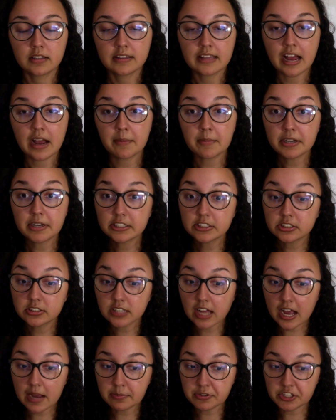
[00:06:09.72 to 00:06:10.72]
Now I'm going to
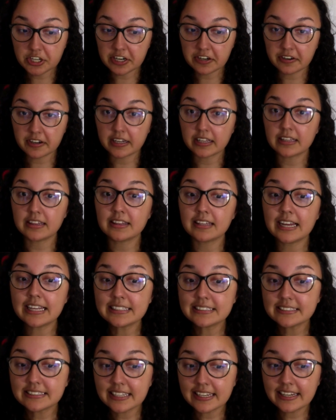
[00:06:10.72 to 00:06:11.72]
stop sharing.
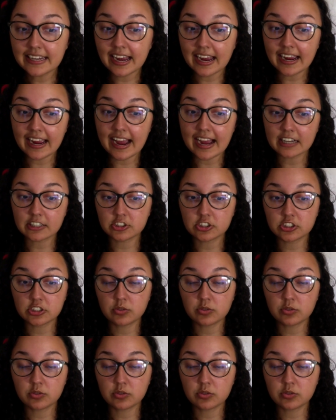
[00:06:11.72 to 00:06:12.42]
Let's say I actually